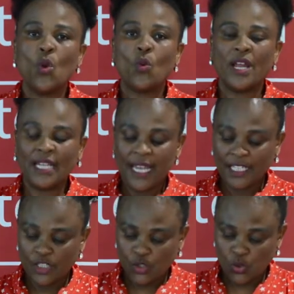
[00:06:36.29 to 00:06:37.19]

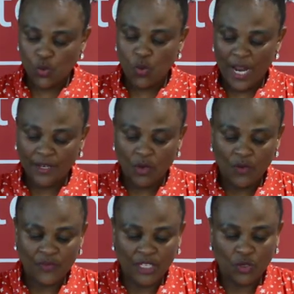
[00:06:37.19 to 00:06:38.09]
182(1)
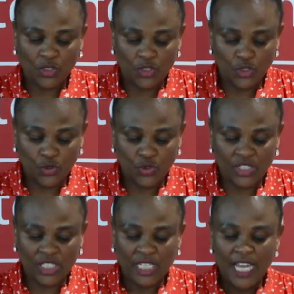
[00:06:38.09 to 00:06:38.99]
of the
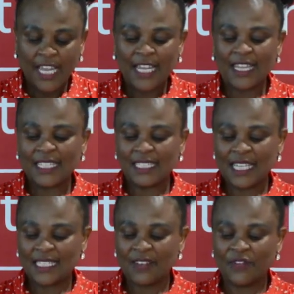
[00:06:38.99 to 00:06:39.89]
Constitution in that
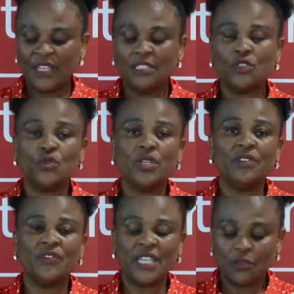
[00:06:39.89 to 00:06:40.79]
SASSA failed to
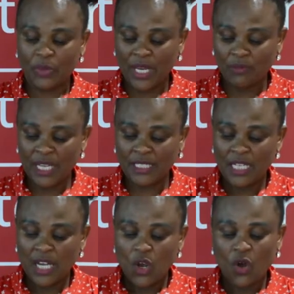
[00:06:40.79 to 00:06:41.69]
effect payment
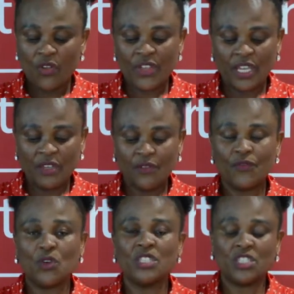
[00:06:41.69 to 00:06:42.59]
on the
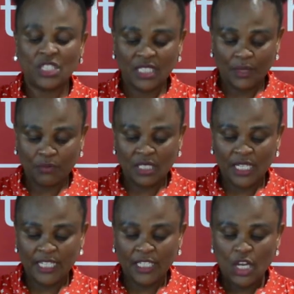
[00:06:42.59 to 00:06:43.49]
invoice she submitted,